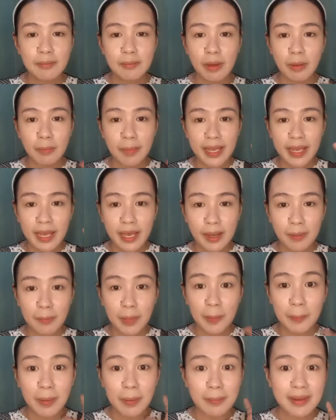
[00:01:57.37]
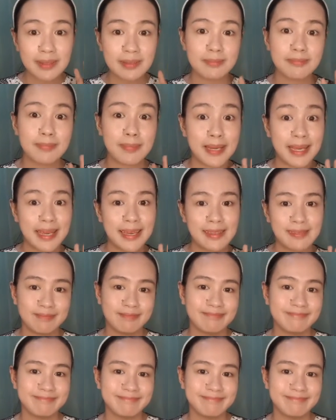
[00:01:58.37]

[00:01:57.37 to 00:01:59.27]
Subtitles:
Mamaya magbe-blend pa yan.